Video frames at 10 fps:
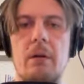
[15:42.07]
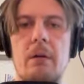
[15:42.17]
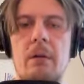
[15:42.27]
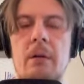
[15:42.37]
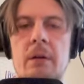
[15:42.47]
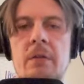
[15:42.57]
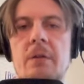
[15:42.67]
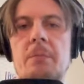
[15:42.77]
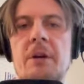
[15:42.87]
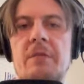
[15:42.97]
uh,
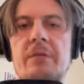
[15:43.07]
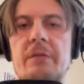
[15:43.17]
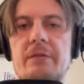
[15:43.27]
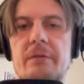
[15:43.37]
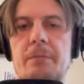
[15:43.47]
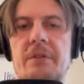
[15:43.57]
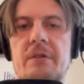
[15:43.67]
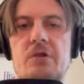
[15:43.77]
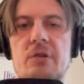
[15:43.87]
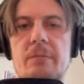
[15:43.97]
increment this
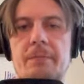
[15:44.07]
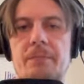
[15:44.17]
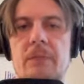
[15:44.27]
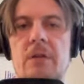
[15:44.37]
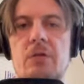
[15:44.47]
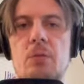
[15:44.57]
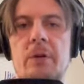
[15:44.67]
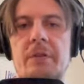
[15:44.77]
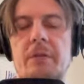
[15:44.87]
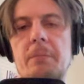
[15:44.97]
position. Yeah, so we
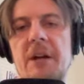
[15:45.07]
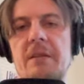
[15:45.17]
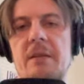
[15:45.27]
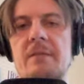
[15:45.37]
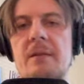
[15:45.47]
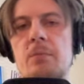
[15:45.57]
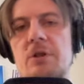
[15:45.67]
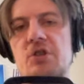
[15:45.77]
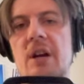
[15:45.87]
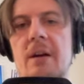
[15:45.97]
increment and then we
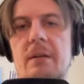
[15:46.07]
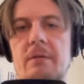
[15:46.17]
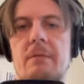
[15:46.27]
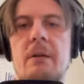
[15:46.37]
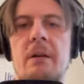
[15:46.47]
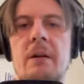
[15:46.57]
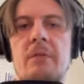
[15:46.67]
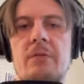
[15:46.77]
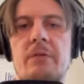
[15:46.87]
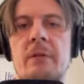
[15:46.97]
check
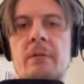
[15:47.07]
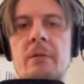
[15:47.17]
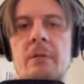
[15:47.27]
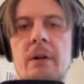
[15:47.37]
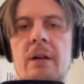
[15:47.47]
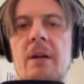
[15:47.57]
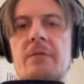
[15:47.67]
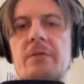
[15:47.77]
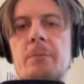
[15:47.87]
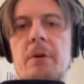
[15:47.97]
against uh,
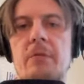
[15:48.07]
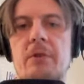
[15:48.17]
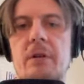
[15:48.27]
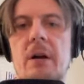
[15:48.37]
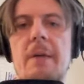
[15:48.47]
against the buffer.